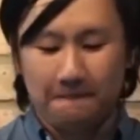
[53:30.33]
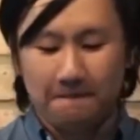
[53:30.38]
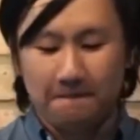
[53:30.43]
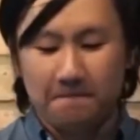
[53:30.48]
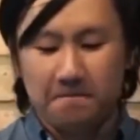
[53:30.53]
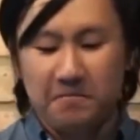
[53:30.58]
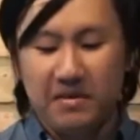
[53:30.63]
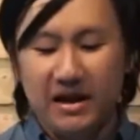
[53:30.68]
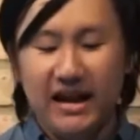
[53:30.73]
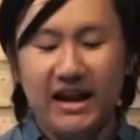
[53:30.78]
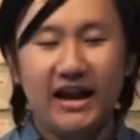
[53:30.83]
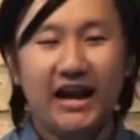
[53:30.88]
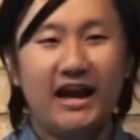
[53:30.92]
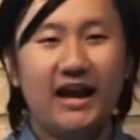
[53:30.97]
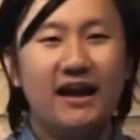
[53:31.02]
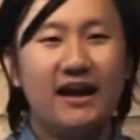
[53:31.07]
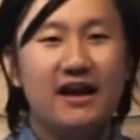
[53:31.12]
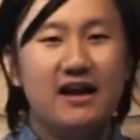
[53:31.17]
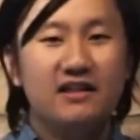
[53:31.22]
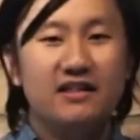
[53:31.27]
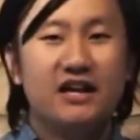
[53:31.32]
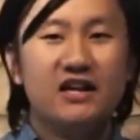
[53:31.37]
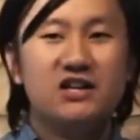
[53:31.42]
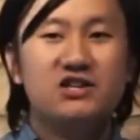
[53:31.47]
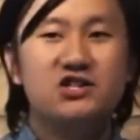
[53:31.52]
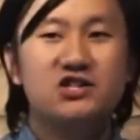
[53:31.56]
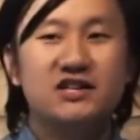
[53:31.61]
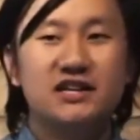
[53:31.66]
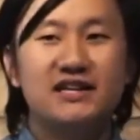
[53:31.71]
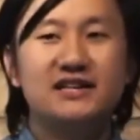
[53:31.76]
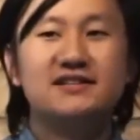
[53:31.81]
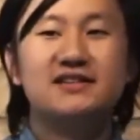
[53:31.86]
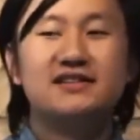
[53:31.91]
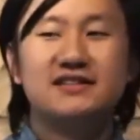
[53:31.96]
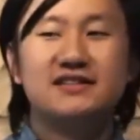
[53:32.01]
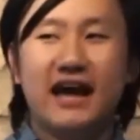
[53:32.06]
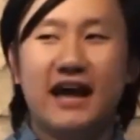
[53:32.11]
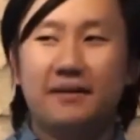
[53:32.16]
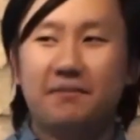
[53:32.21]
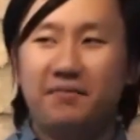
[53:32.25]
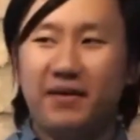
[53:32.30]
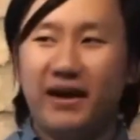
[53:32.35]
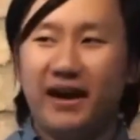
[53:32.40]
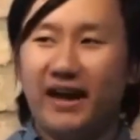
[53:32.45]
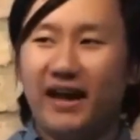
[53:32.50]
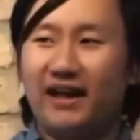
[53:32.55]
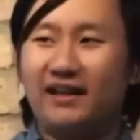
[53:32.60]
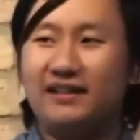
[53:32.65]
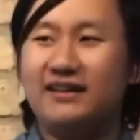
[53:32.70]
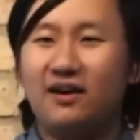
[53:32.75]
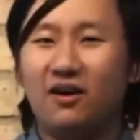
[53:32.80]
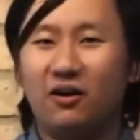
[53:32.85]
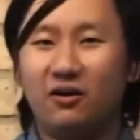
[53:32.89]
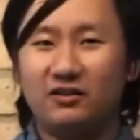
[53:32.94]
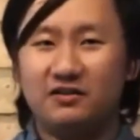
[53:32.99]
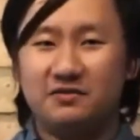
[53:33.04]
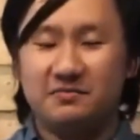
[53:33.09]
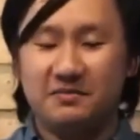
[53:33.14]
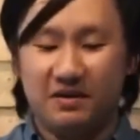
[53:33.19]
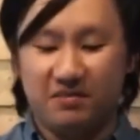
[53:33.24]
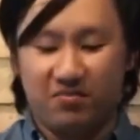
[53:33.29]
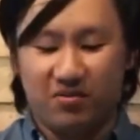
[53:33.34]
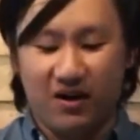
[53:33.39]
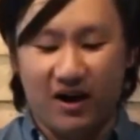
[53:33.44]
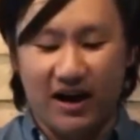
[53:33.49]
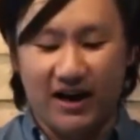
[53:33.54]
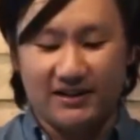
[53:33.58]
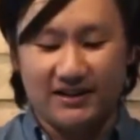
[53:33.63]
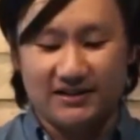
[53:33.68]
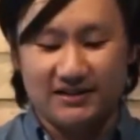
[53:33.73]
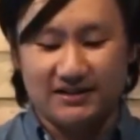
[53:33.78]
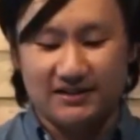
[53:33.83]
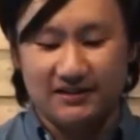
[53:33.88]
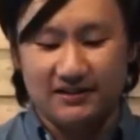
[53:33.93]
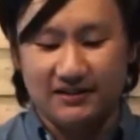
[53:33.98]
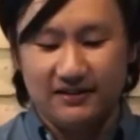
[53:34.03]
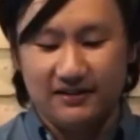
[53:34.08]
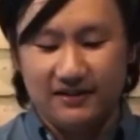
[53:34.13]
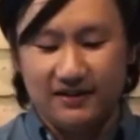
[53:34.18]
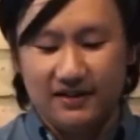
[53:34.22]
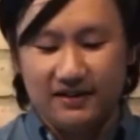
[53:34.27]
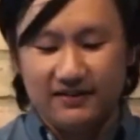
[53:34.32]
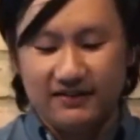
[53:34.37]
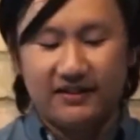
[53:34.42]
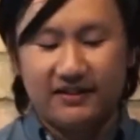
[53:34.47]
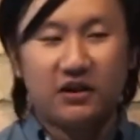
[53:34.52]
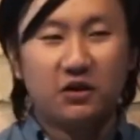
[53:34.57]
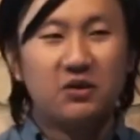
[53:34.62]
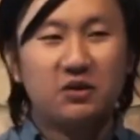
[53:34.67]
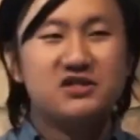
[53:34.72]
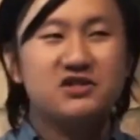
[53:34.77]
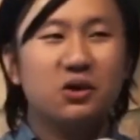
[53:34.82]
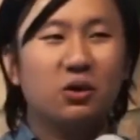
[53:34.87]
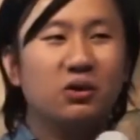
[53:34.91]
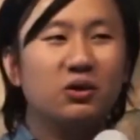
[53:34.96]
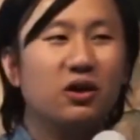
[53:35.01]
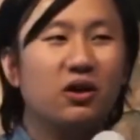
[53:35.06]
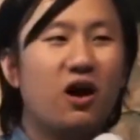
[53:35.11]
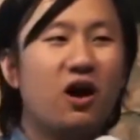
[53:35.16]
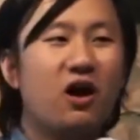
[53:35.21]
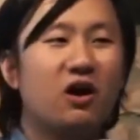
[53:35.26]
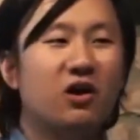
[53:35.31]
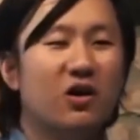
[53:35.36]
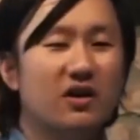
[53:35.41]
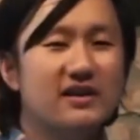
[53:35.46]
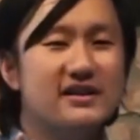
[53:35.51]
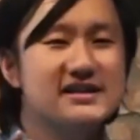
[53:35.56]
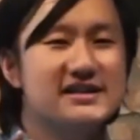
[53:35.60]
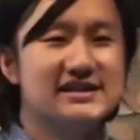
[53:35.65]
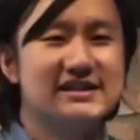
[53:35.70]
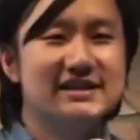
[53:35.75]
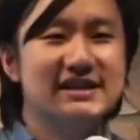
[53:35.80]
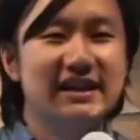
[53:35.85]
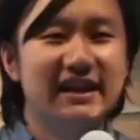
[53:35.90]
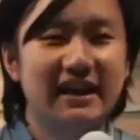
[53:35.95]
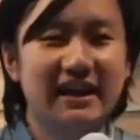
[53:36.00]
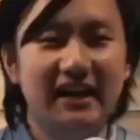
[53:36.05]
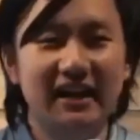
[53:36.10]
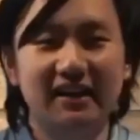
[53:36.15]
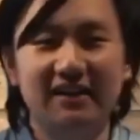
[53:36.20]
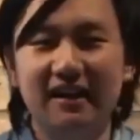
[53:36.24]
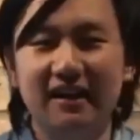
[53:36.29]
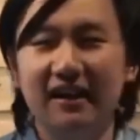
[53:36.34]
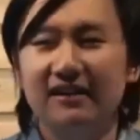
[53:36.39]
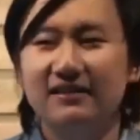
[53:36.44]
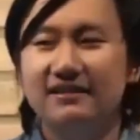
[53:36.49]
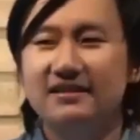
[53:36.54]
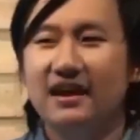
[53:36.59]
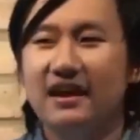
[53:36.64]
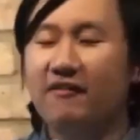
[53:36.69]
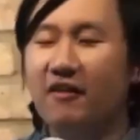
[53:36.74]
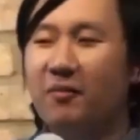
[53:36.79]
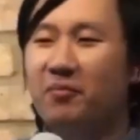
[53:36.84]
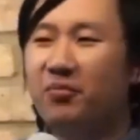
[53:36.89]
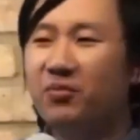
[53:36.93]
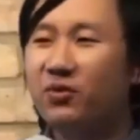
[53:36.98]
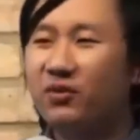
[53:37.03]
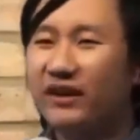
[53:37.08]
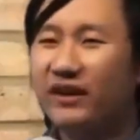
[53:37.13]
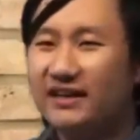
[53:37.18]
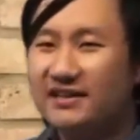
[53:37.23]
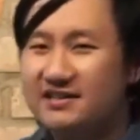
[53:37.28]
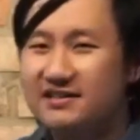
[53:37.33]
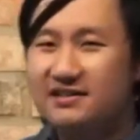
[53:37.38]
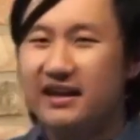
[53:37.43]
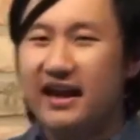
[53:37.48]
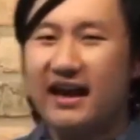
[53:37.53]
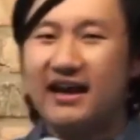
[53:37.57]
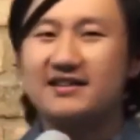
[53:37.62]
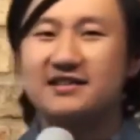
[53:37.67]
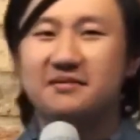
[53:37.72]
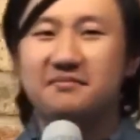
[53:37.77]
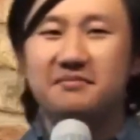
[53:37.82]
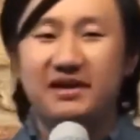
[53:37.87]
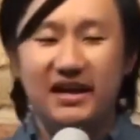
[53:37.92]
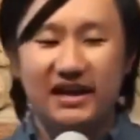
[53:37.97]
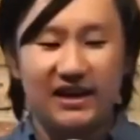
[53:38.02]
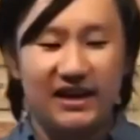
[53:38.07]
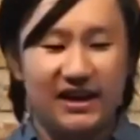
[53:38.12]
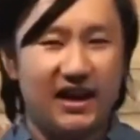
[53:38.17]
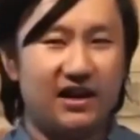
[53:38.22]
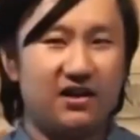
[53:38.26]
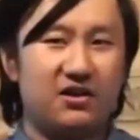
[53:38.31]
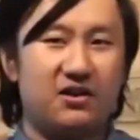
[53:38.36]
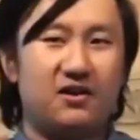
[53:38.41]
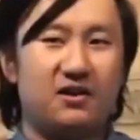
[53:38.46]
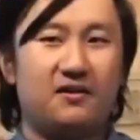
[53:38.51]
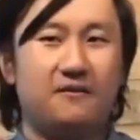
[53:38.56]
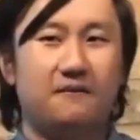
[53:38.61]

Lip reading: Meaning that Jesus had paid the ultimate price. That there was no longer this need to have a priest as a mediator.